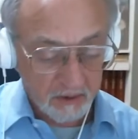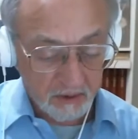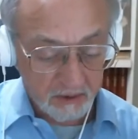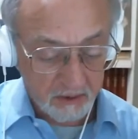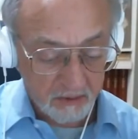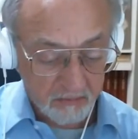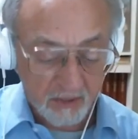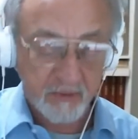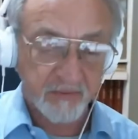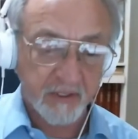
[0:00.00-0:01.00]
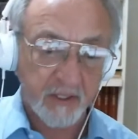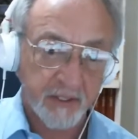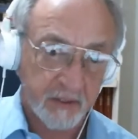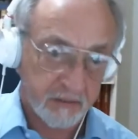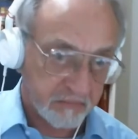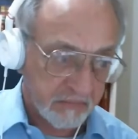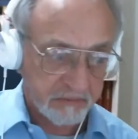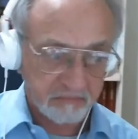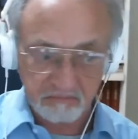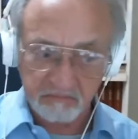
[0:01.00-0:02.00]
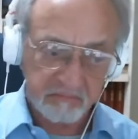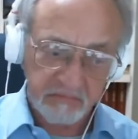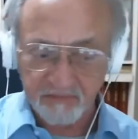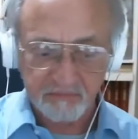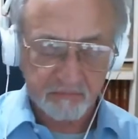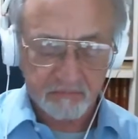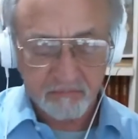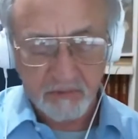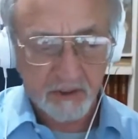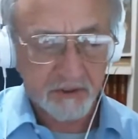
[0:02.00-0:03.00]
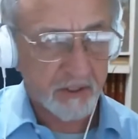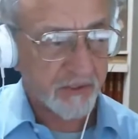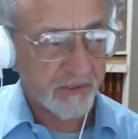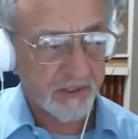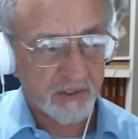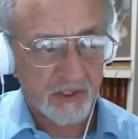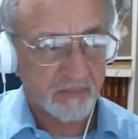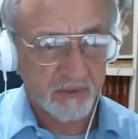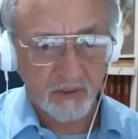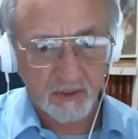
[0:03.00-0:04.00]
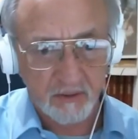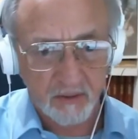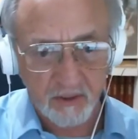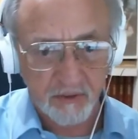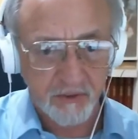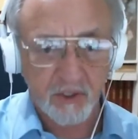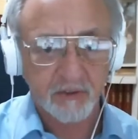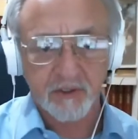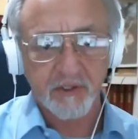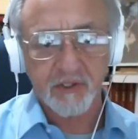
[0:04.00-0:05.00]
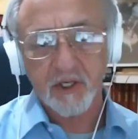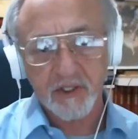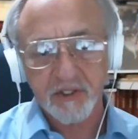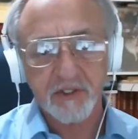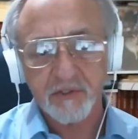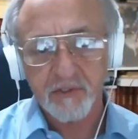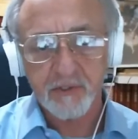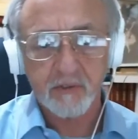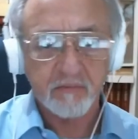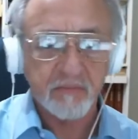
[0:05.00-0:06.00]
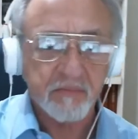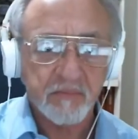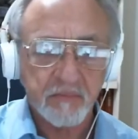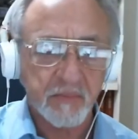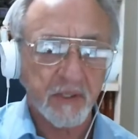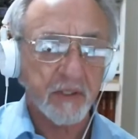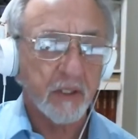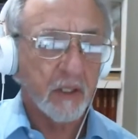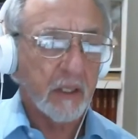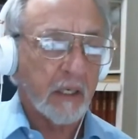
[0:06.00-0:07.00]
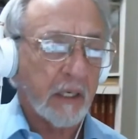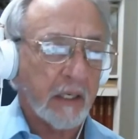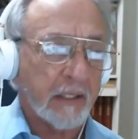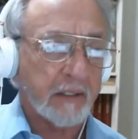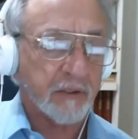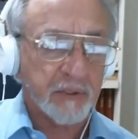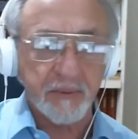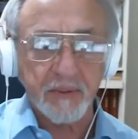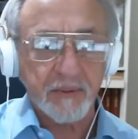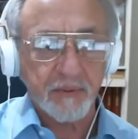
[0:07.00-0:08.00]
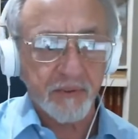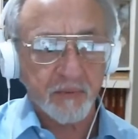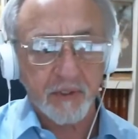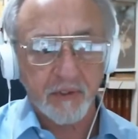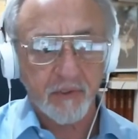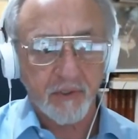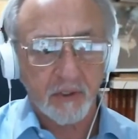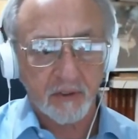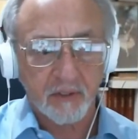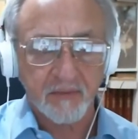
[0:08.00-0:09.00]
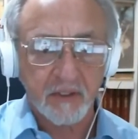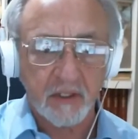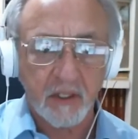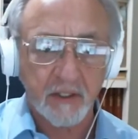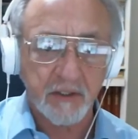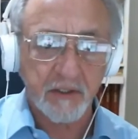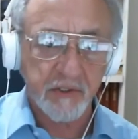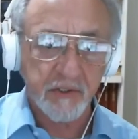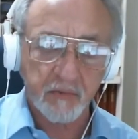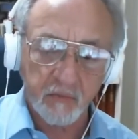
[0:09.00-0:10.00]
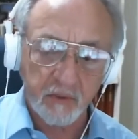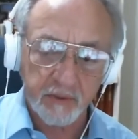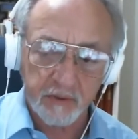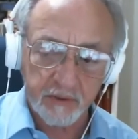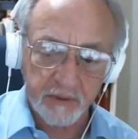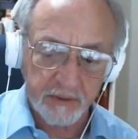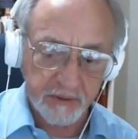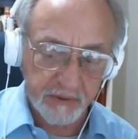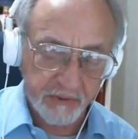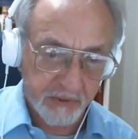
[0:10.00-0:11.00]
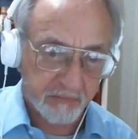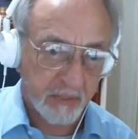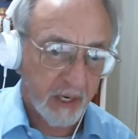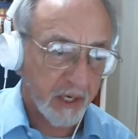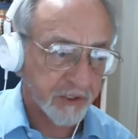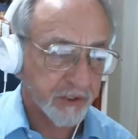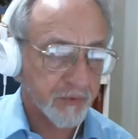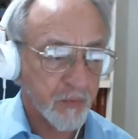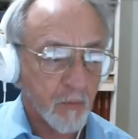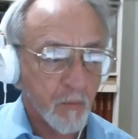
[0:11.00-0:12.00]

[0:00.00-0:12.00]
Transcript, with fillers: uh Brahma Vihara. Um, if I translated something like exalted stations, right? Uh, two of those, one is uh, loving kindness and one is compassion.